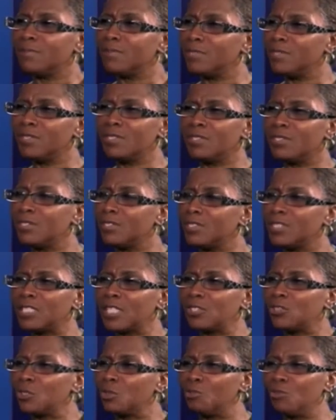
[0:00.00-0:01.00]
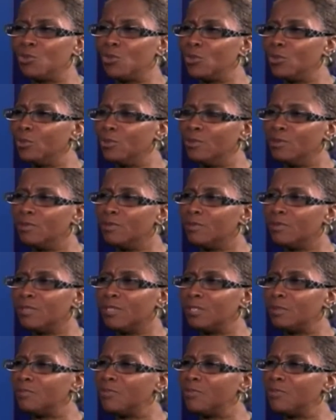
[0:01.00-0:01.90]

such a brutal um,